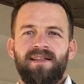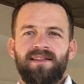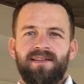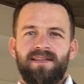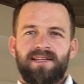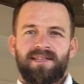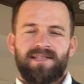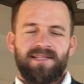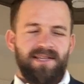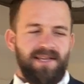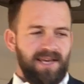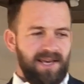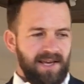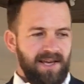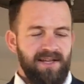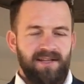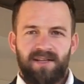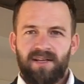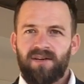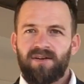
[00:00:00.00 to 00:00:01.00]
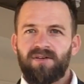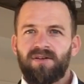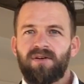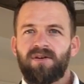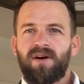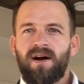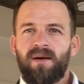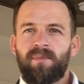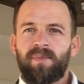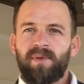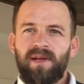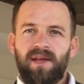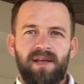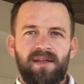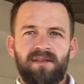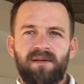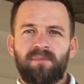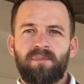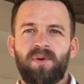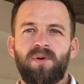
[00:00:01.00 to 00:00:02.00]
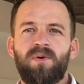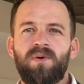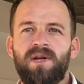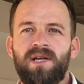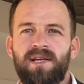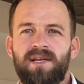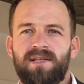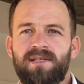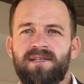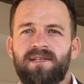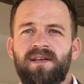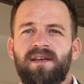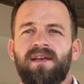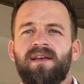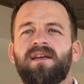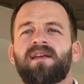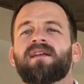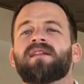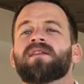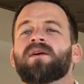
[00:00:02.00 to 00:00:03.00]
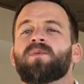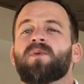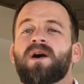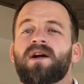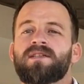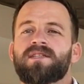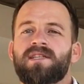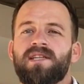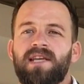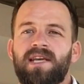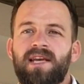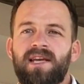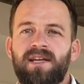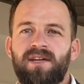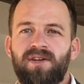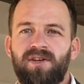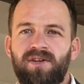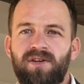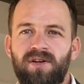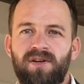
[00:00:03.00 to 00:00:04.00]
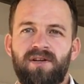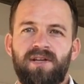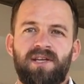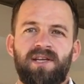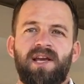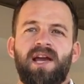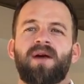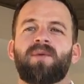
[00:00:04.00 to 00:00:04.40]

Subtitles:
this kid that grew up in the boonies that wants to get dirty.